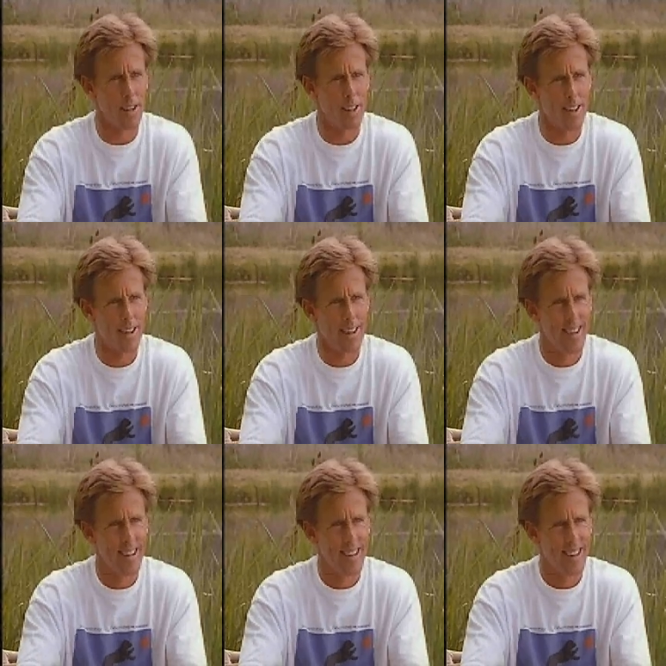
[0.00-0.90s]
and
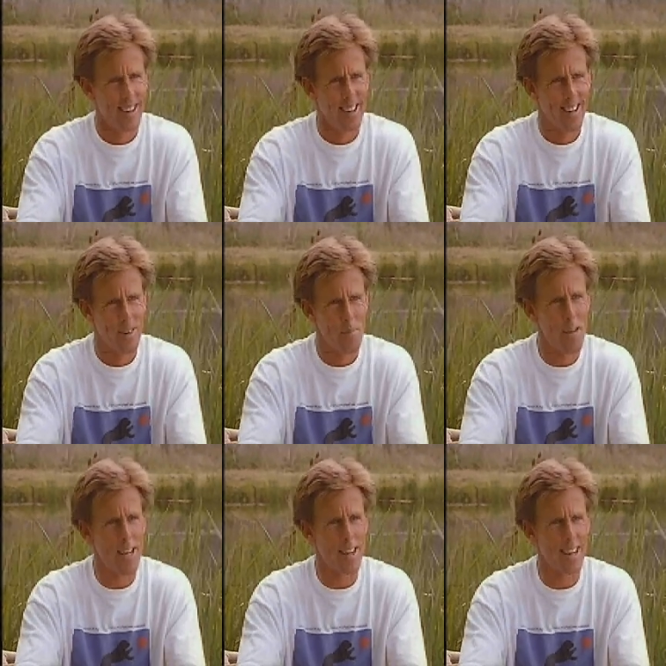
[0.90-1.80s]

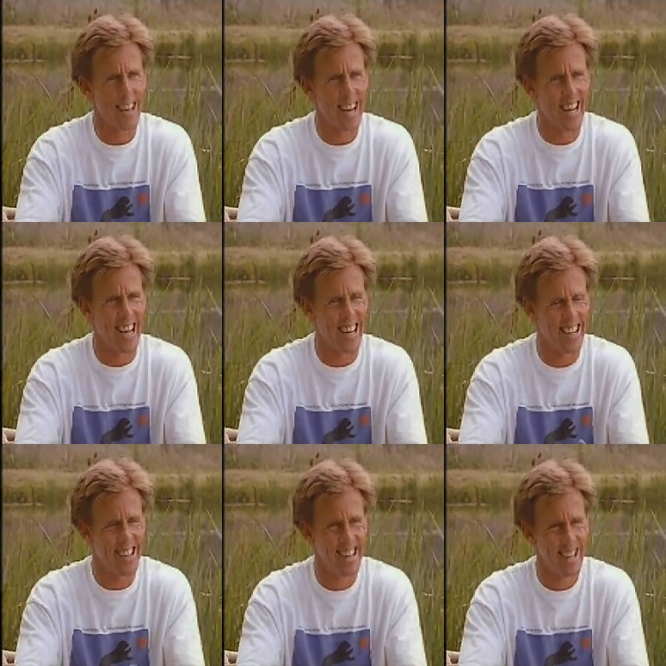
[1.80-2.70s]
me not getting
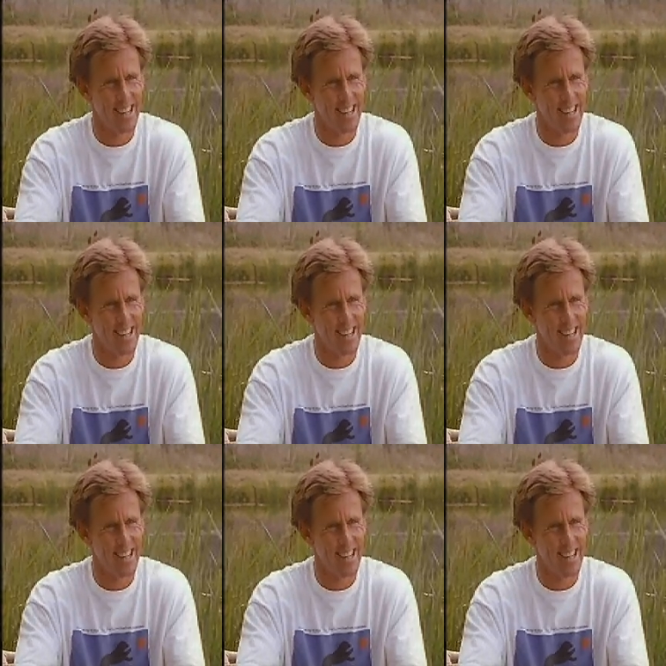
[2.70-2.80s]
it.